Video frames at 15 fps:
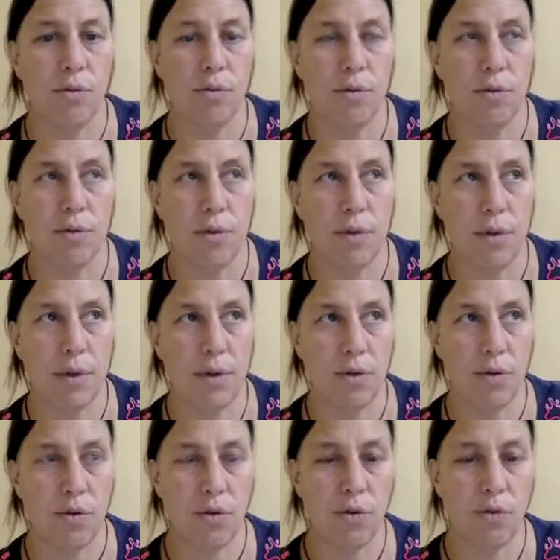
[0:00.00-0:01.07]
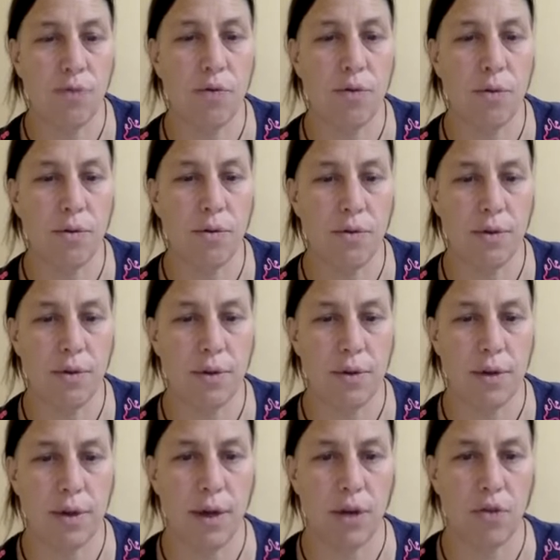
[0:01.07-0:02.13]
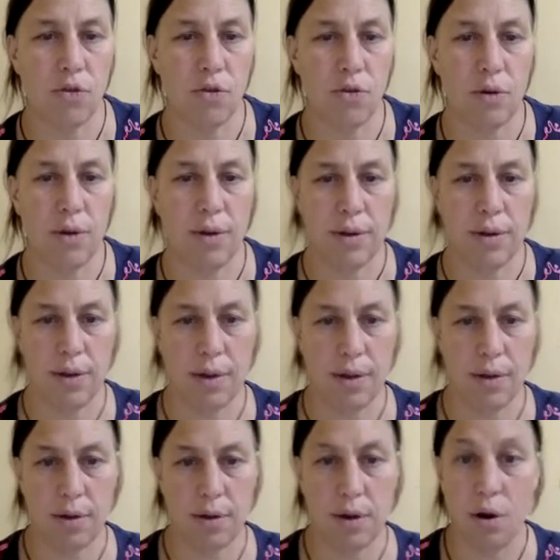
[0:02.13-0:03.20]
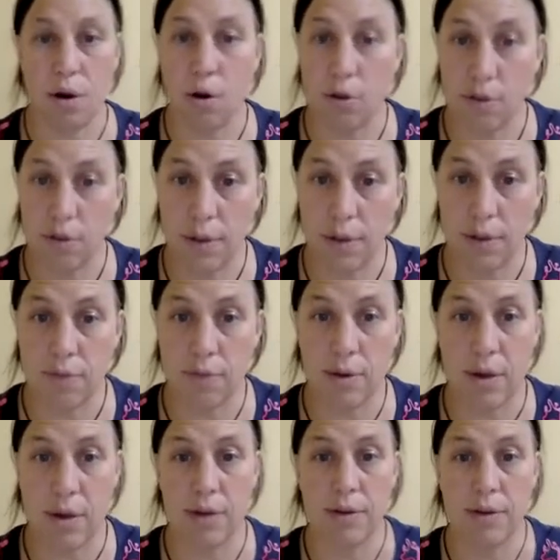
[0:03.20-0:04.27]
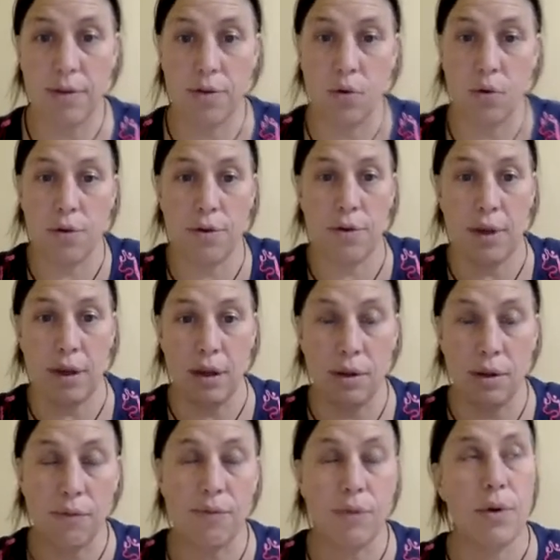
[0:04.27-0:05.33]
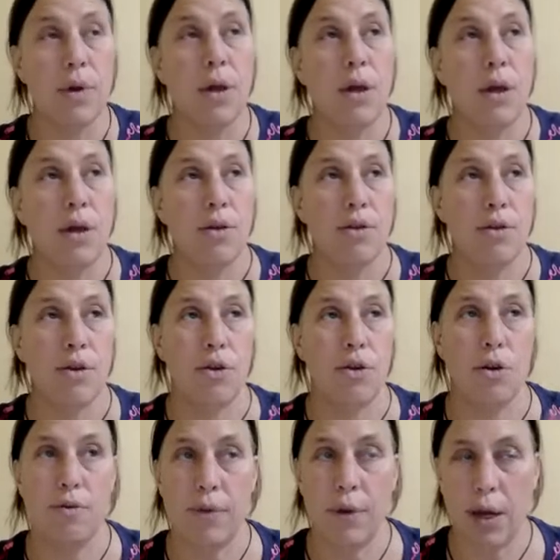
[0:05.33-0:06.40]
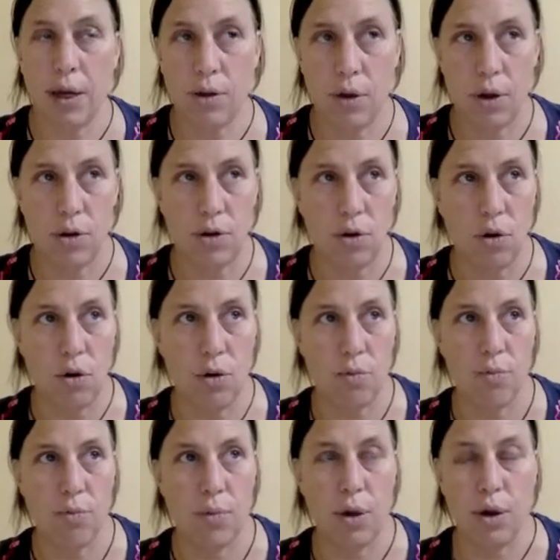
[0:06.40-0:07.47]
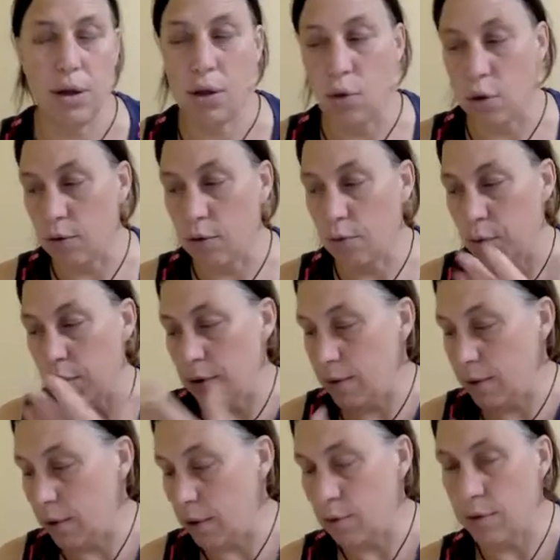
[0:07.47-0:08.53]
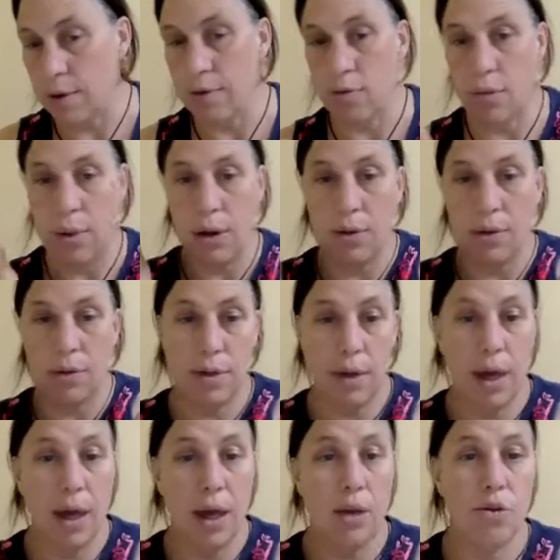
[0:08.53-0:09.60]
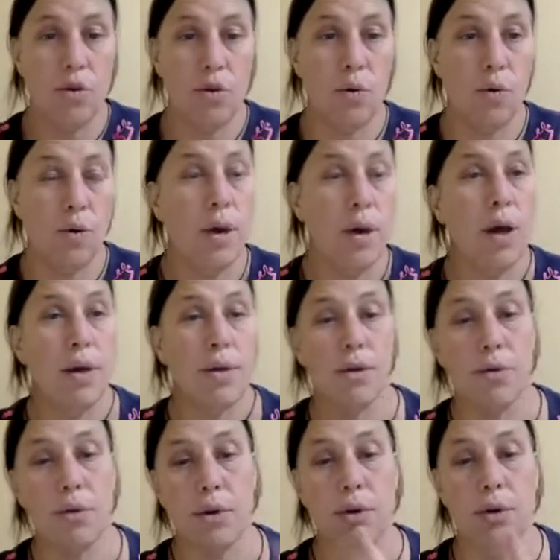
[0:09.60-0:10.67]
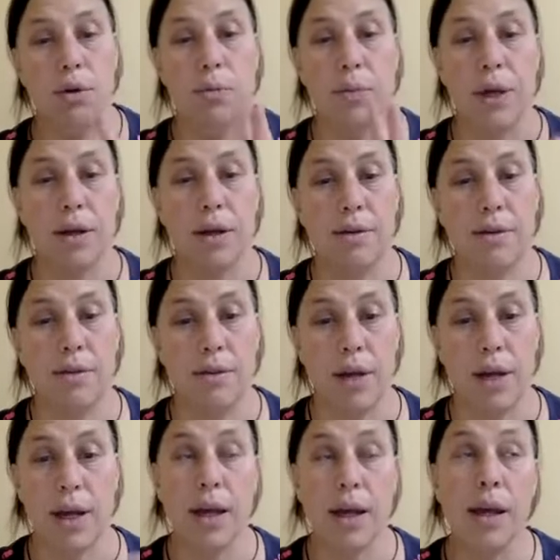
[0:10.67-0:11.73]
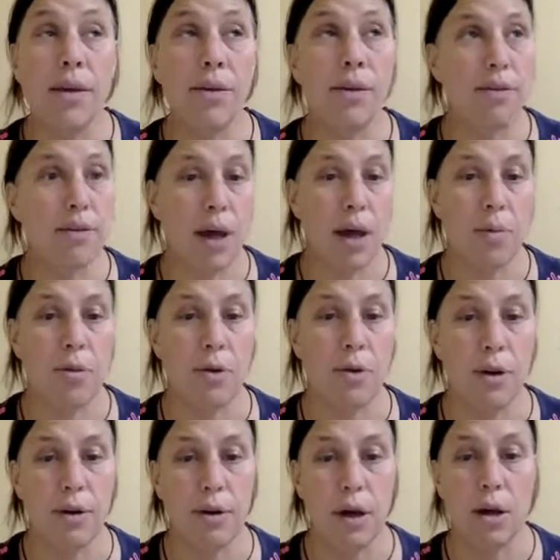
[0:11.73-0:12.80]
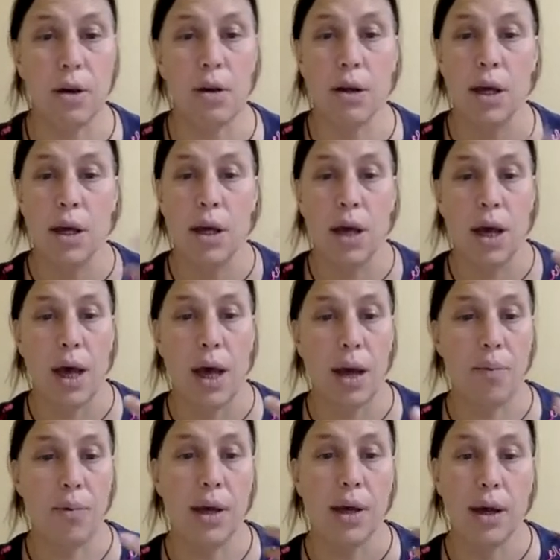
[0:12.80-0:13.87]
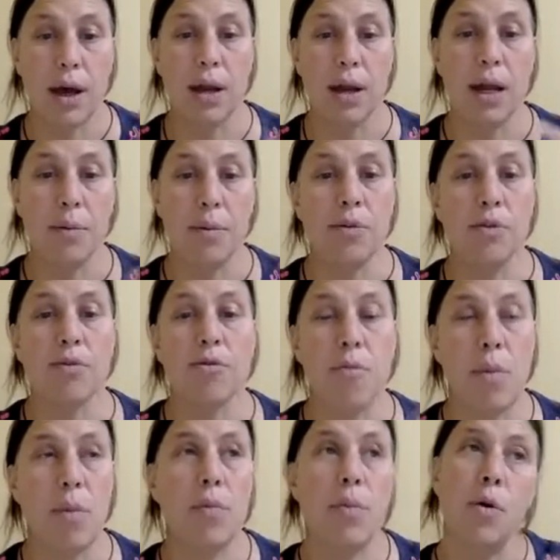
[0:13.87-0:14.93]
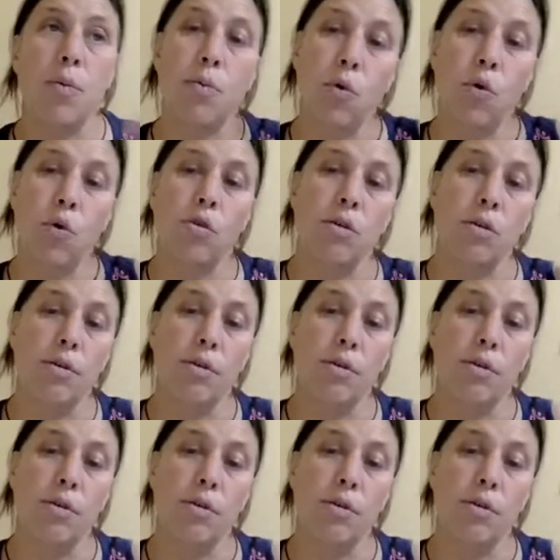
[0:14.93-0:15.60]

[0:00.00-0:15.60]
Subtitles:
so there's 2 forms of dissociation. Let's see, there's an altered sense of reality of yourself. So you don't feel like you're in your own body or you're witnessing yourself from outside. This would include being in your daze, time slowing down, and being unable to remember important